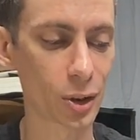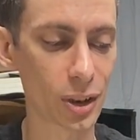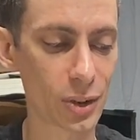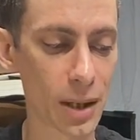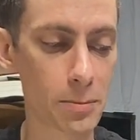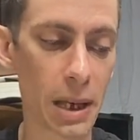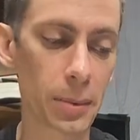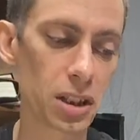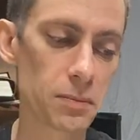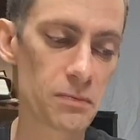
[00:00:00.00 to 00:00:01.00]
earlier that
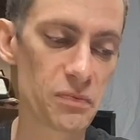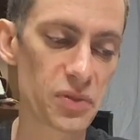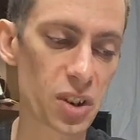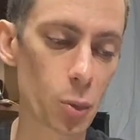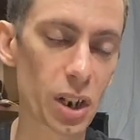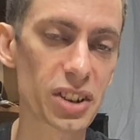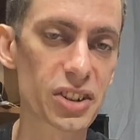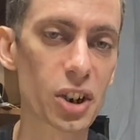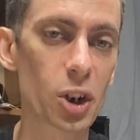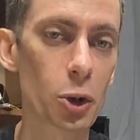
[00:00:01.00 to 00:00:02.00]
maybe you're wanting
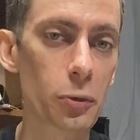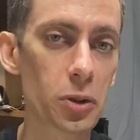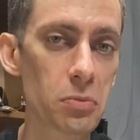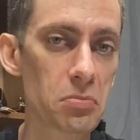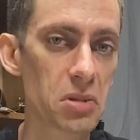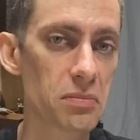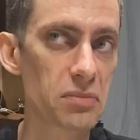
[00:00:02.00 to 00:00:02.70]
to start over